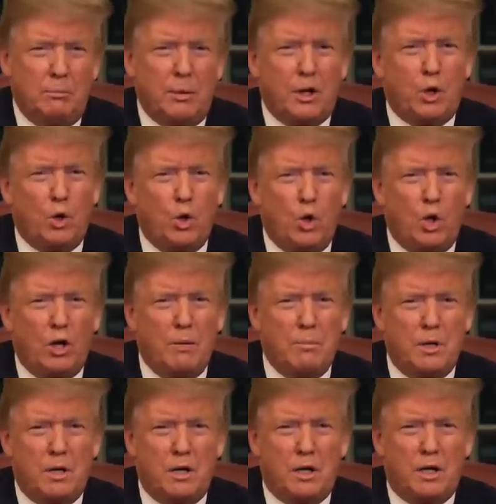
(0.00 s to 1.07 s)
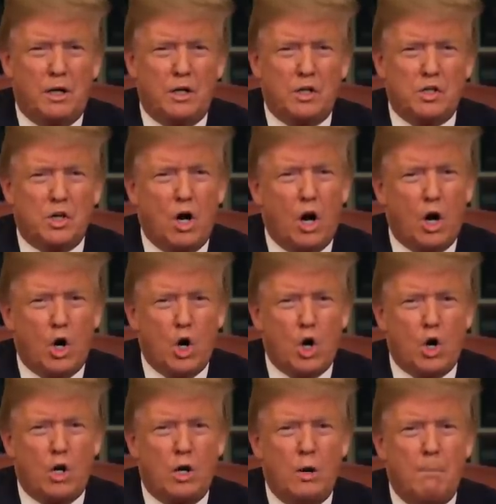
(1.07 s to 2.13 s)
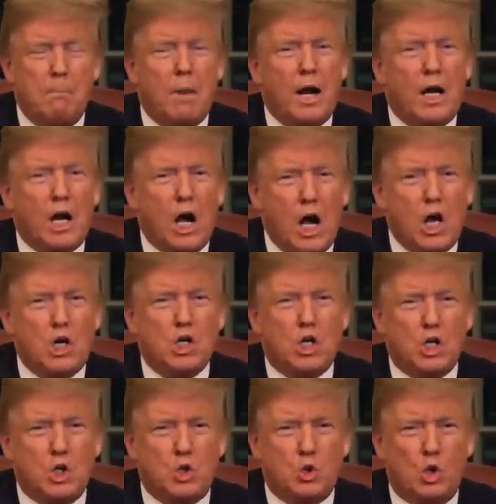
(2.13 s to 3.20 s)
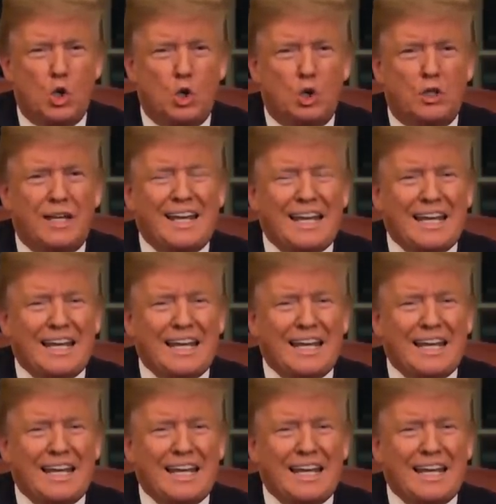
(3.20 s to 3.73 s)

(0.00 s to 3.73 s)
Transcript: But all Americans are hurt by uncontrolled